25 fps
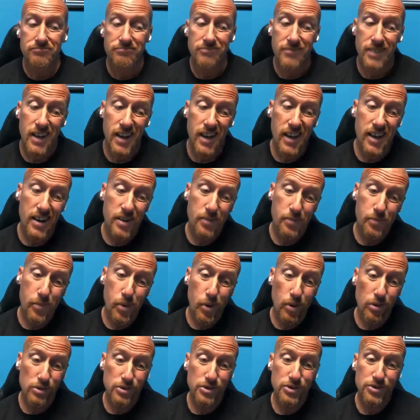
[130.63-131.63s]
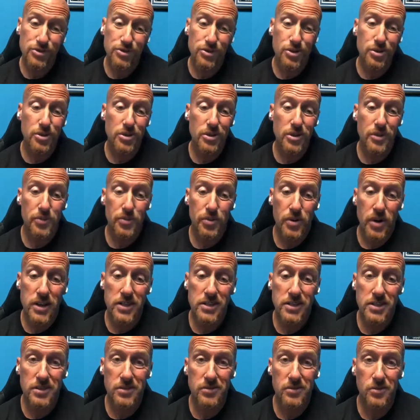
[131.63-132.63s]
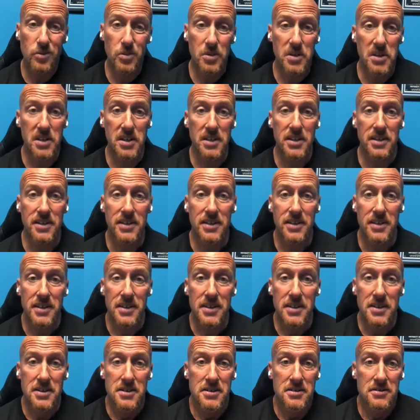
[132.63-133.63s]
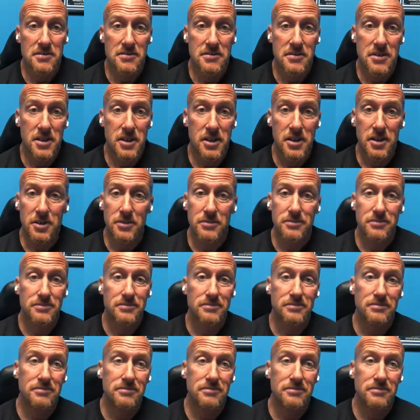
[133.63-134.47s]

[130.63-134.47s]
kind of pulls through to the present when, you know,